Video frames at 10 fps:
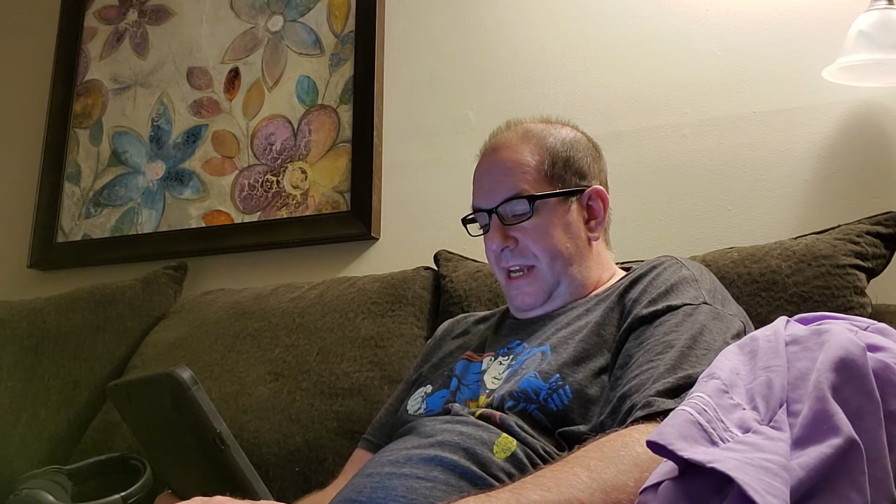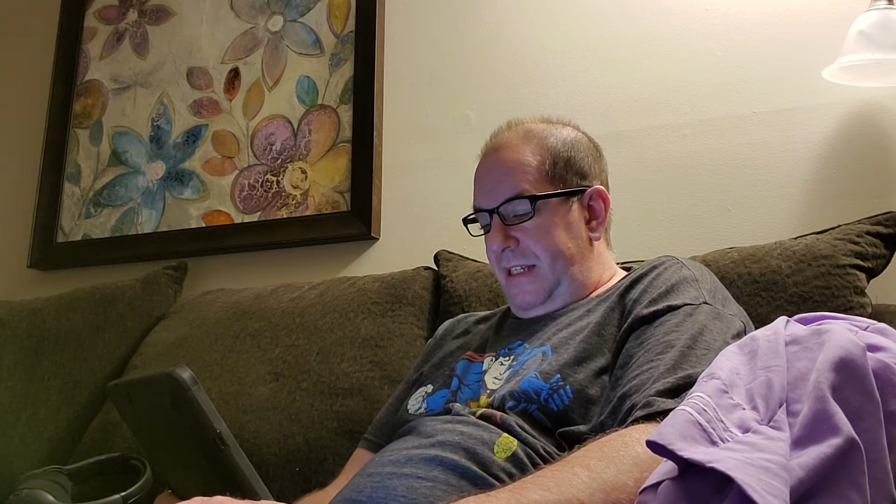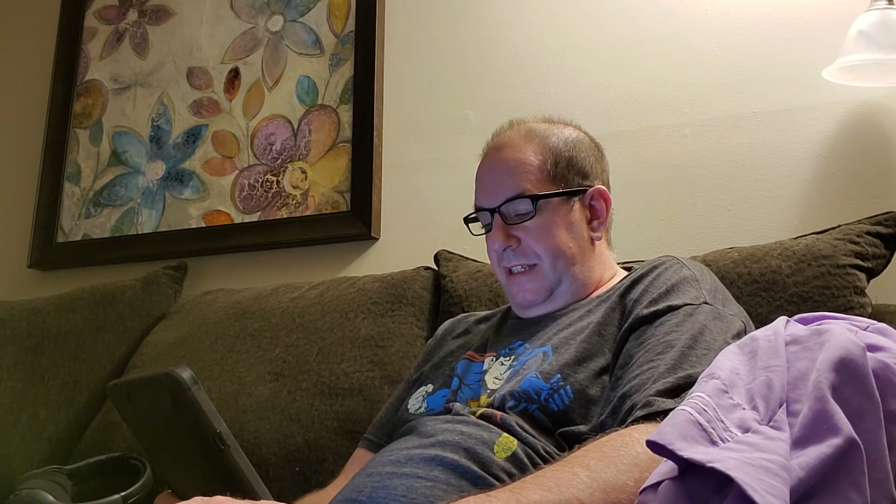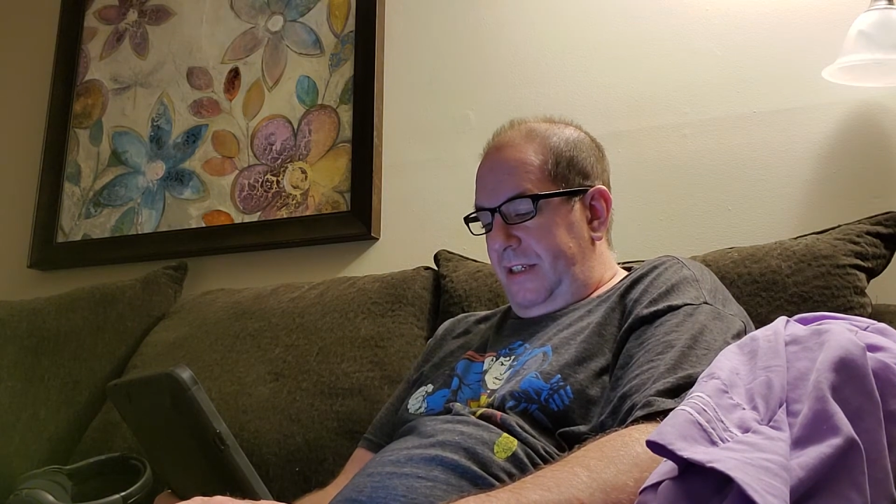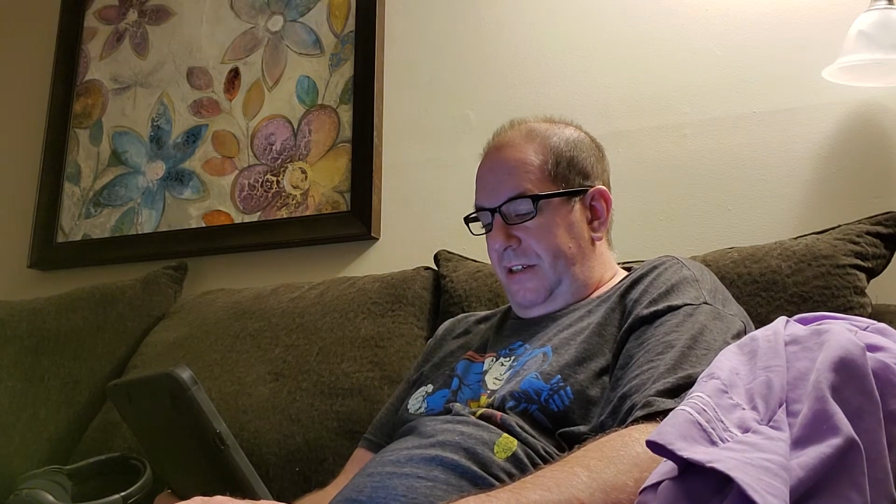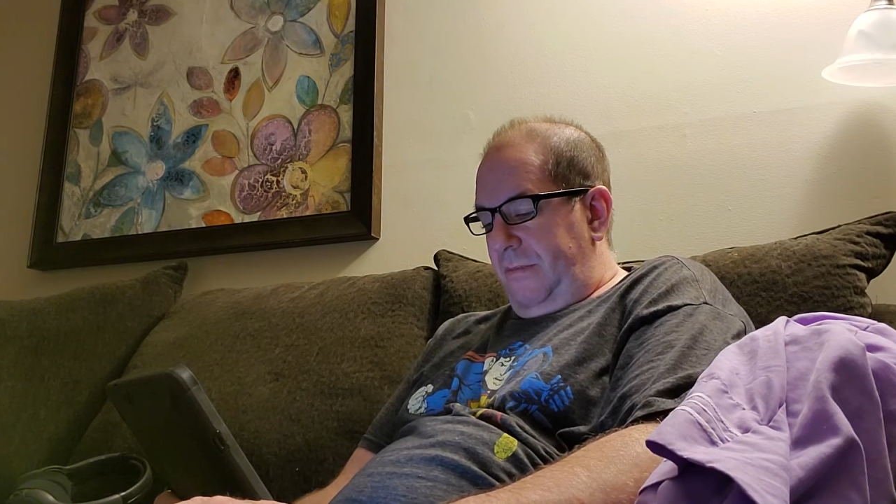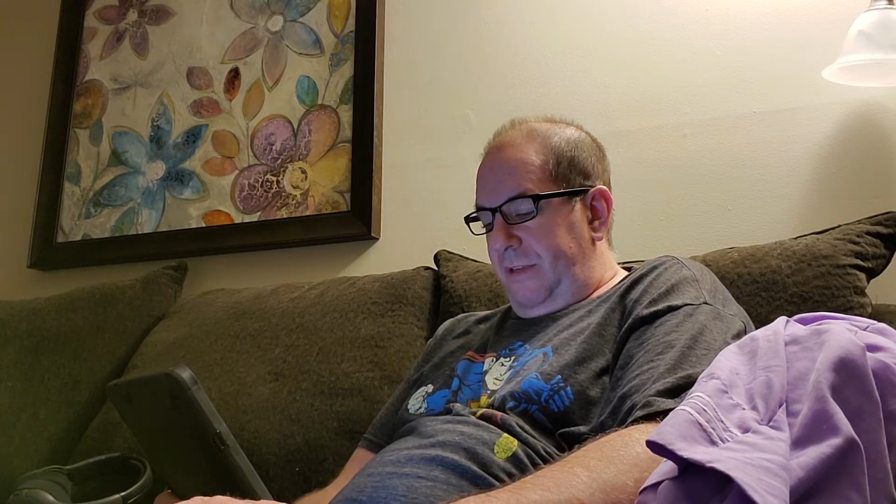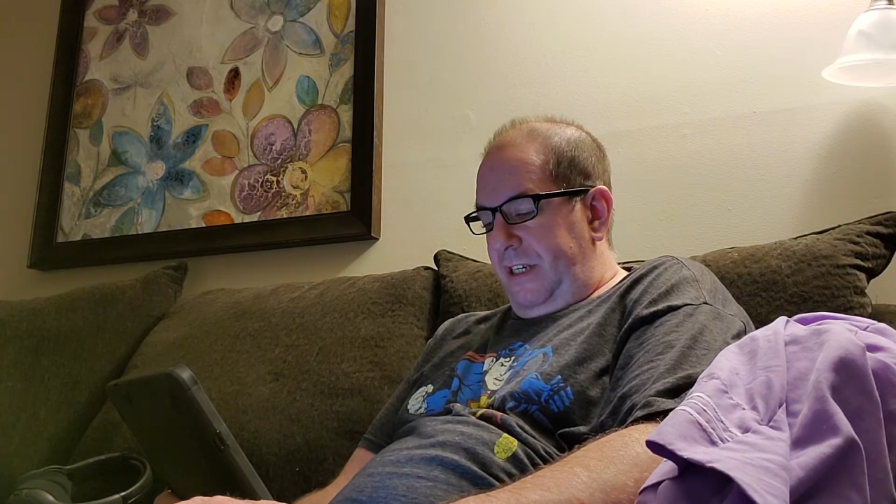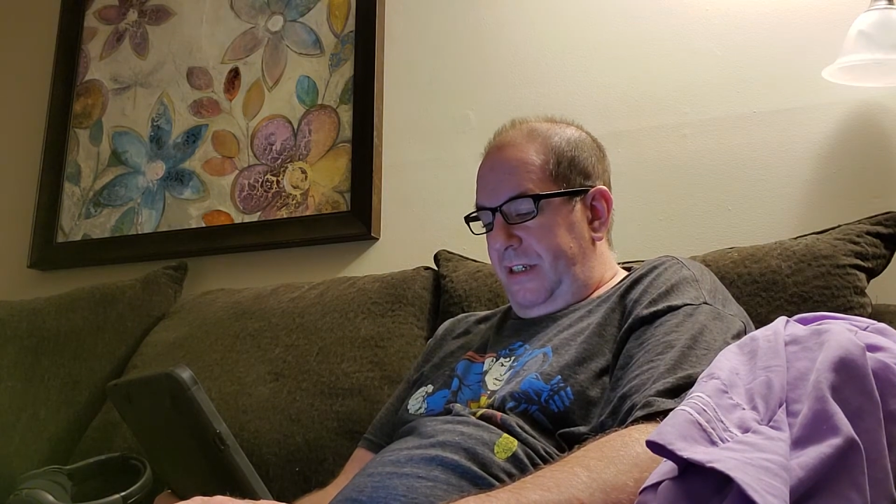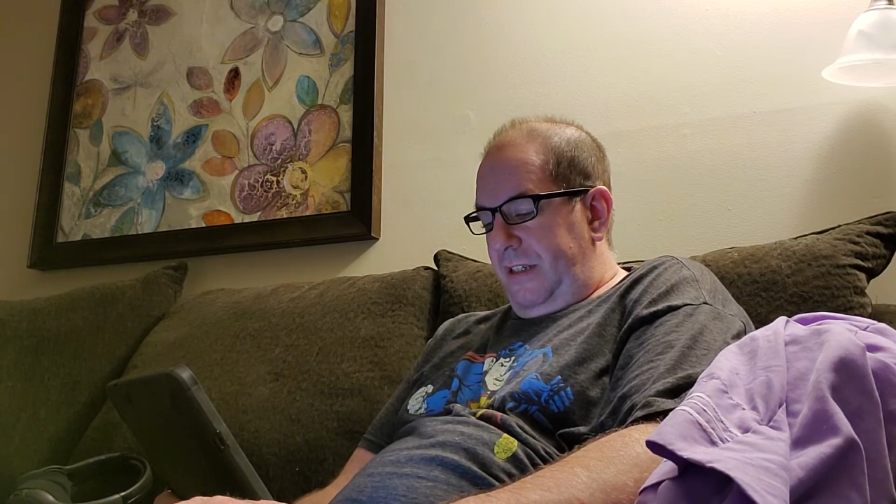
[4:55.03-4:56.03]
as he took
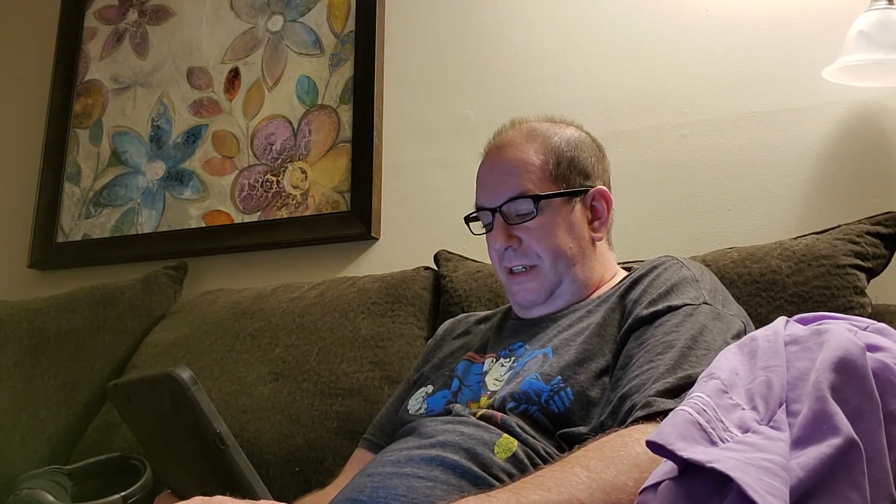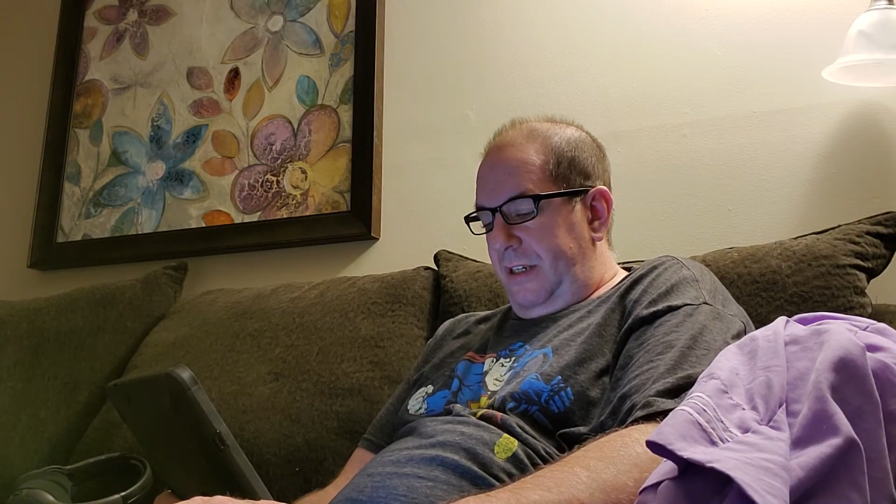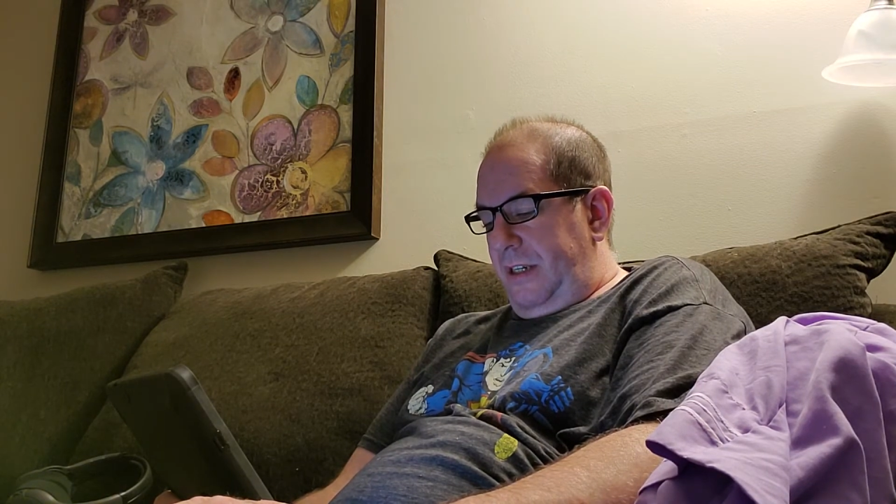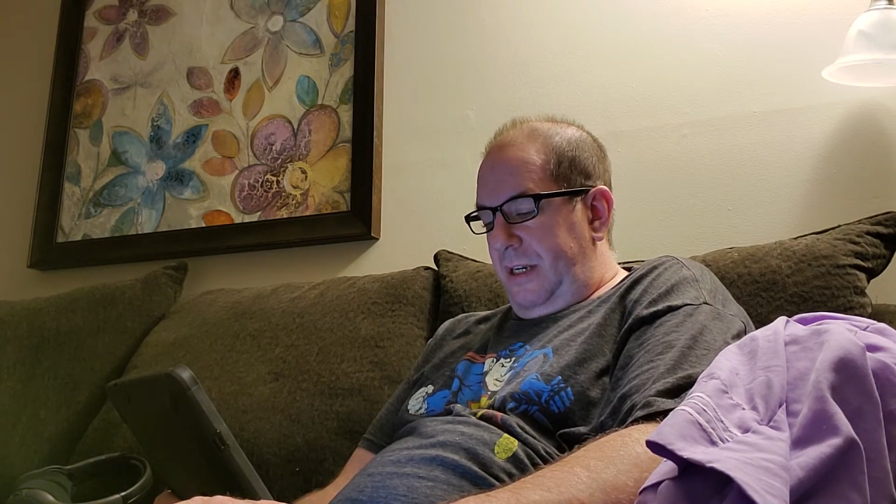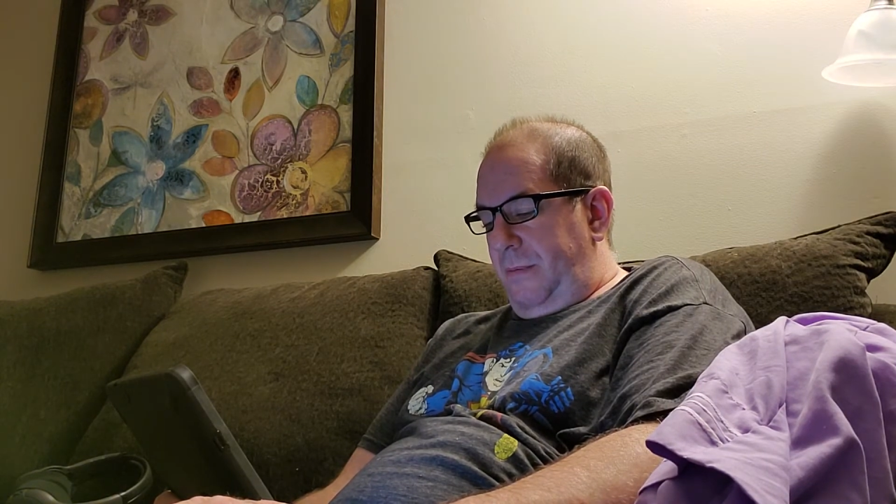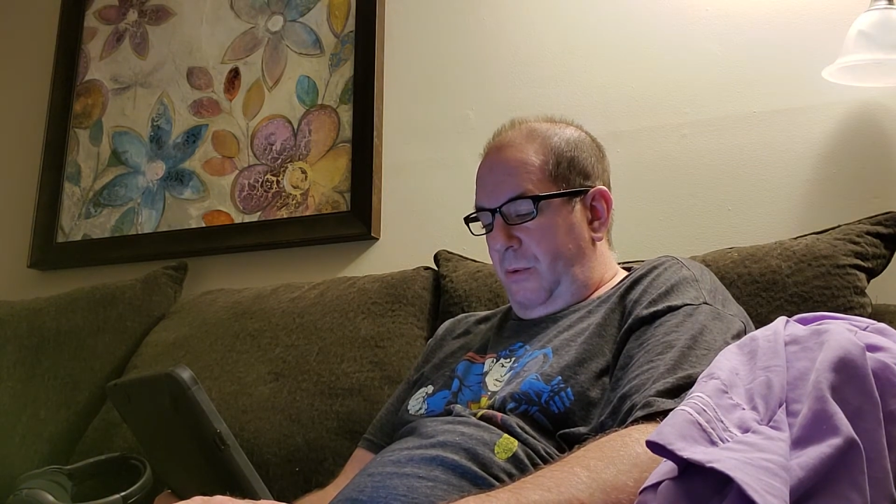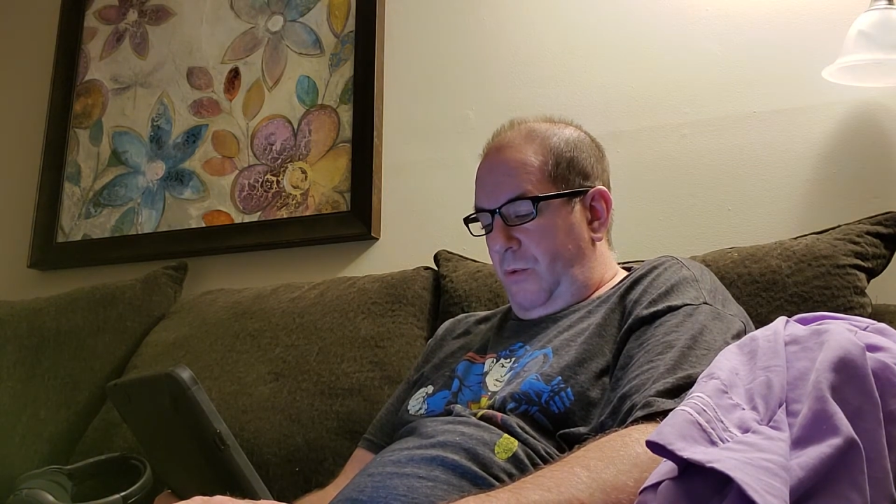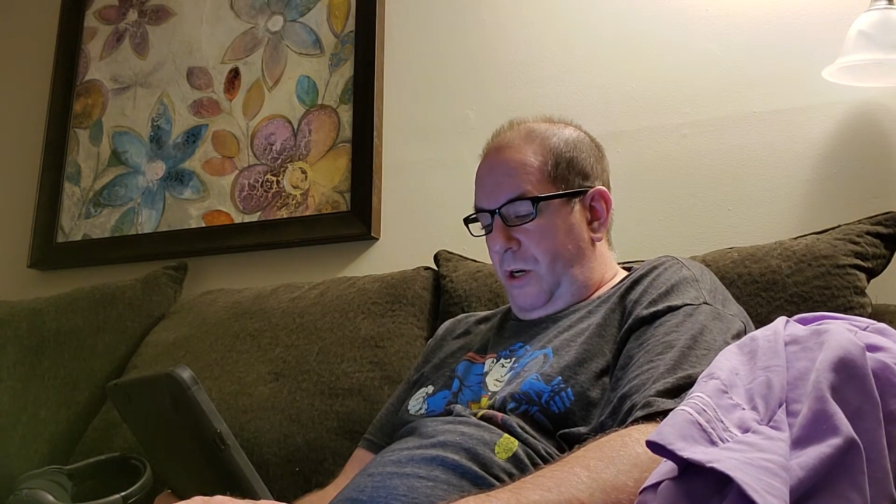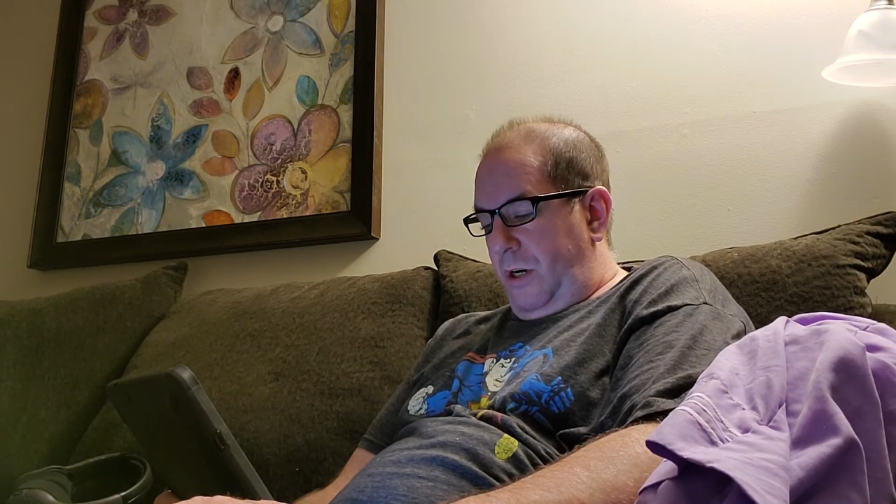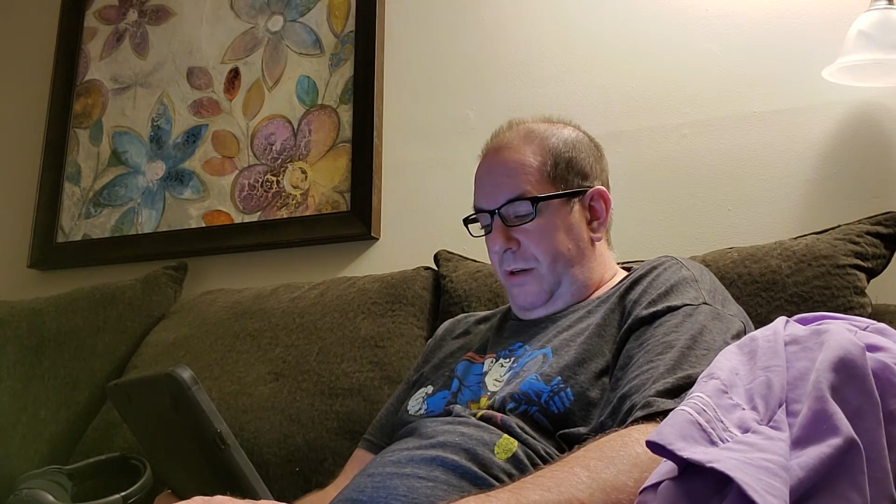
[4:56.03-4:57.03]
me into the deeper
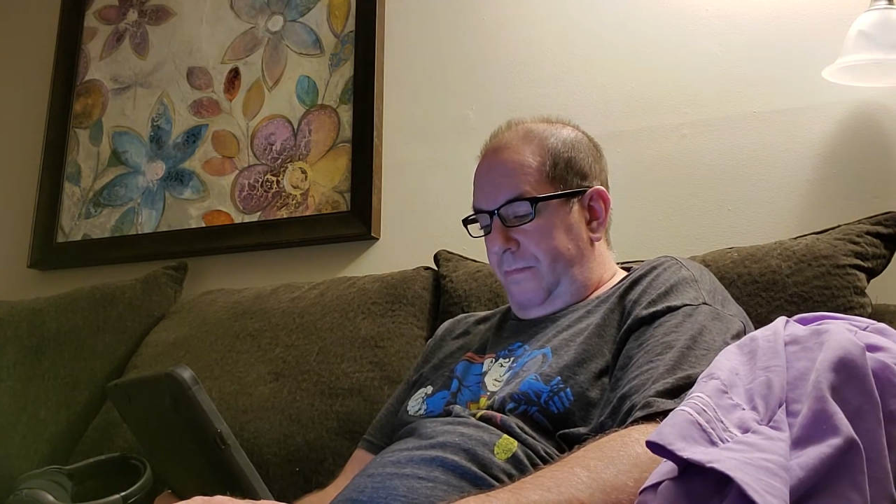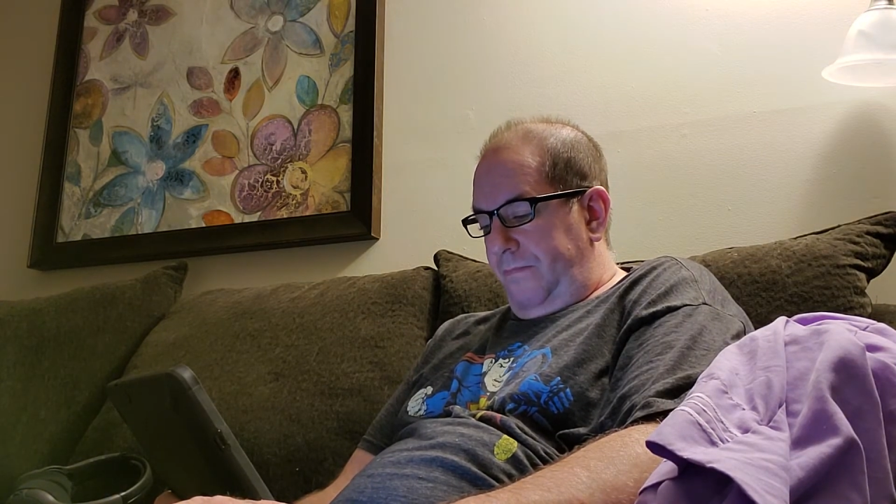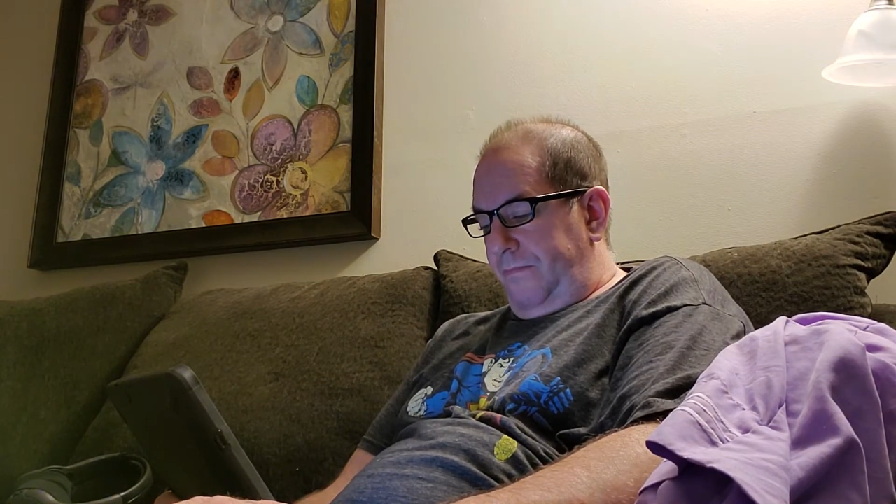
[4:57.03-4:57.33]
water.